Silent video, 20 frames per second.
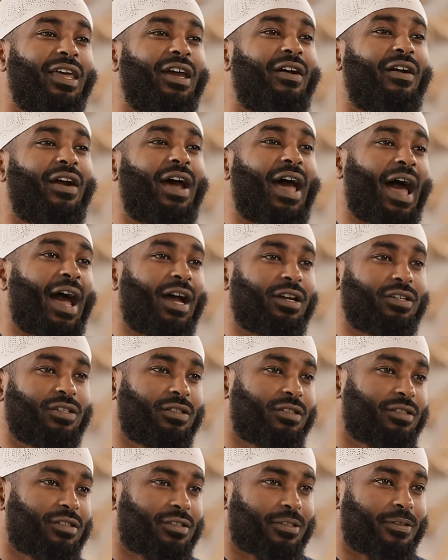their
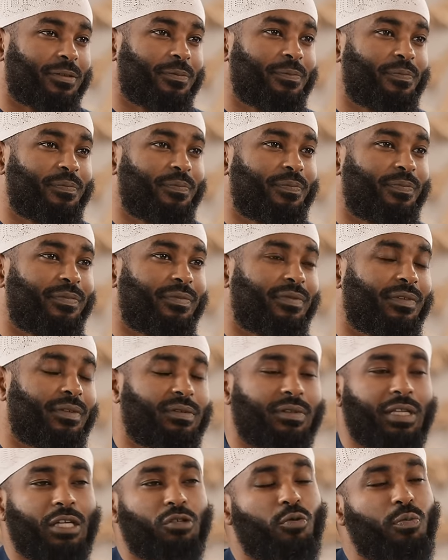actions.
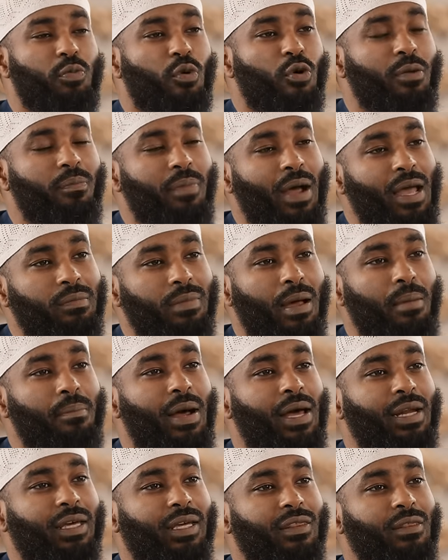That's reported by Imam
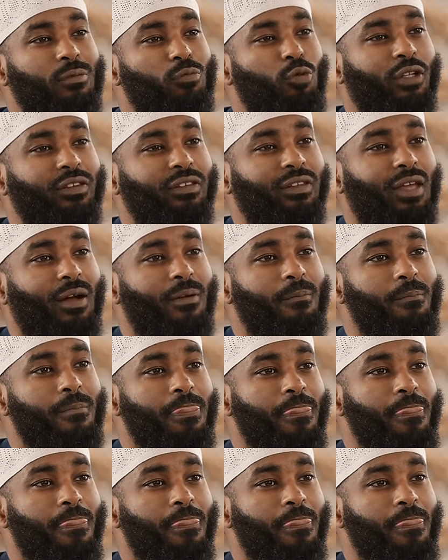Malik in the Muwatta.